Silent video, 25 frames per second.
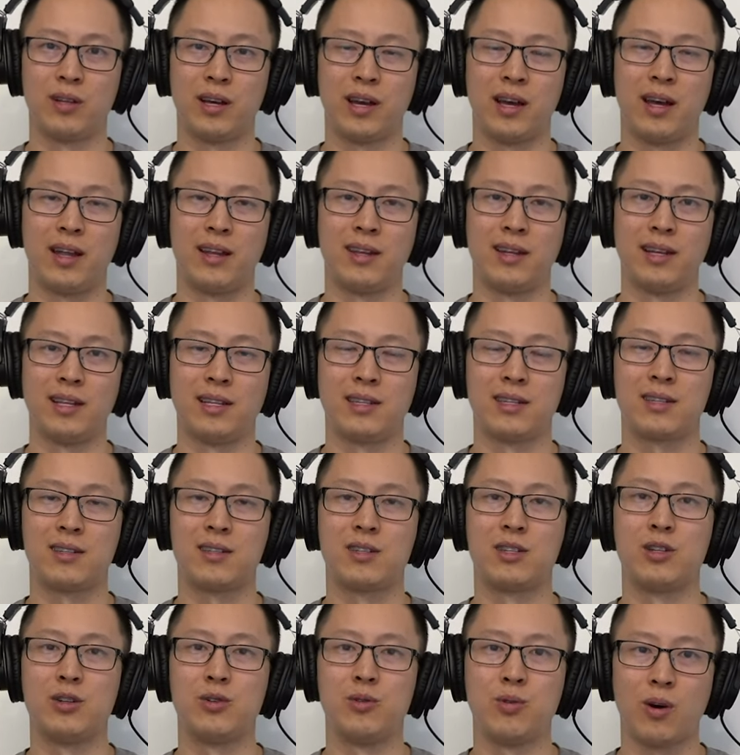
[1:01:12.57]
and it's
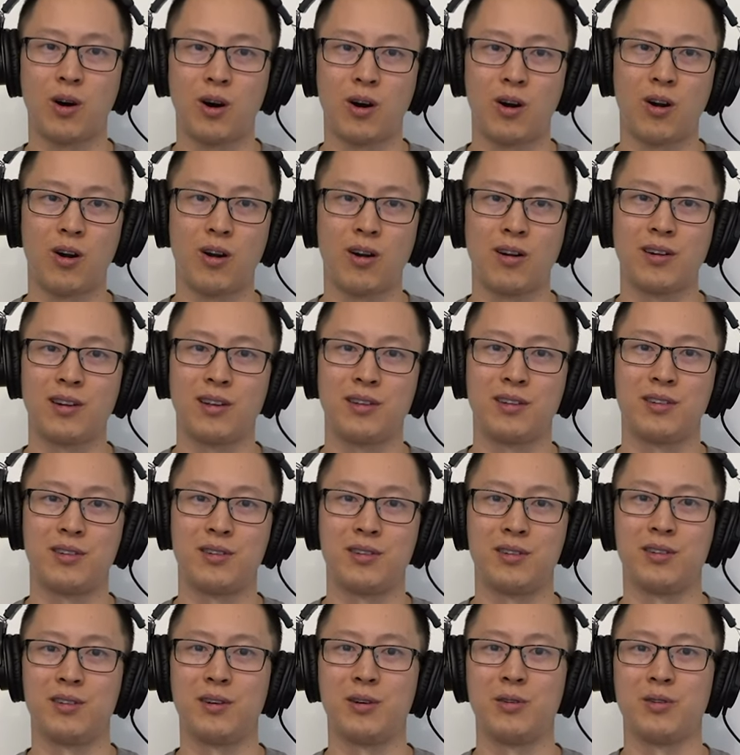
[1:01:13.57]
too hard
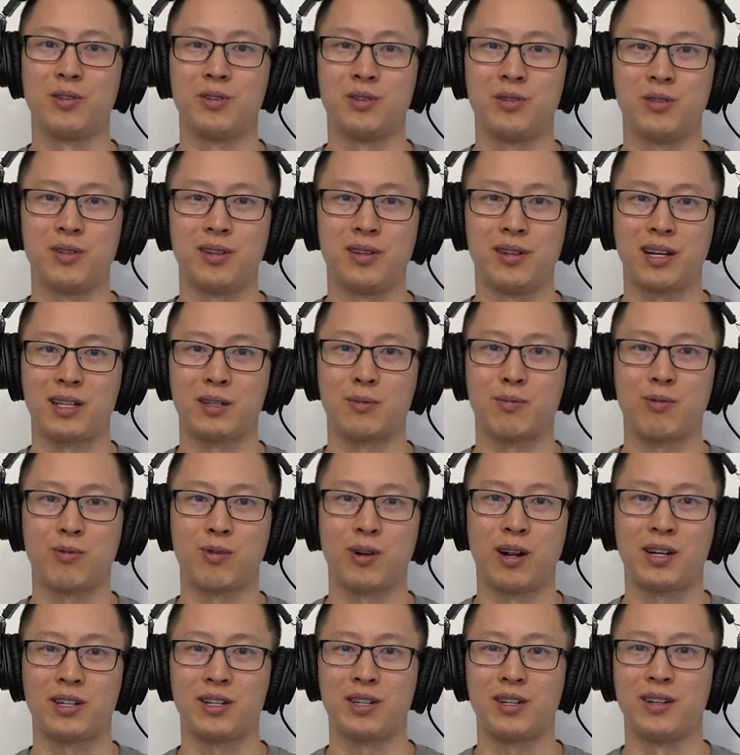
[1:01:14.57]
to go to the next
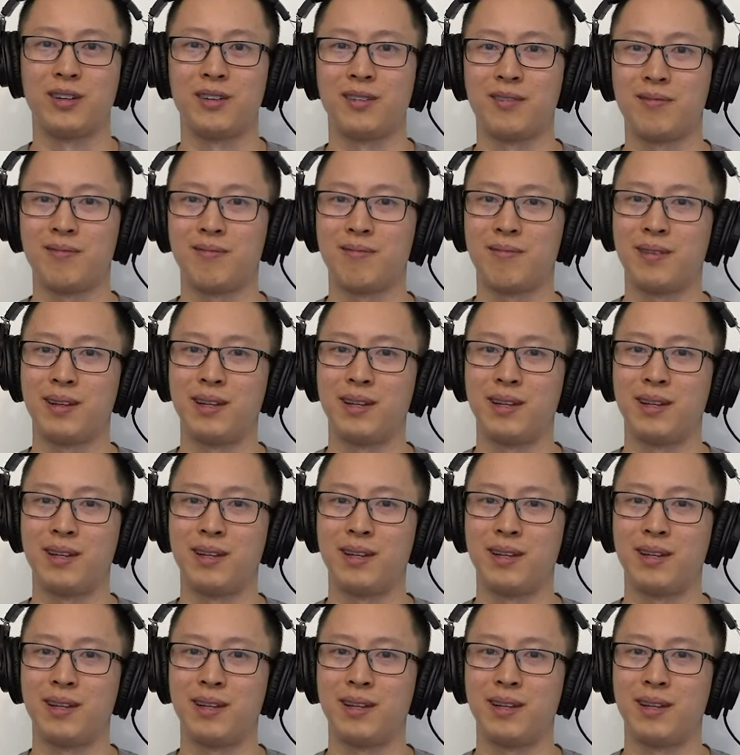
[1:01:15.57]
progression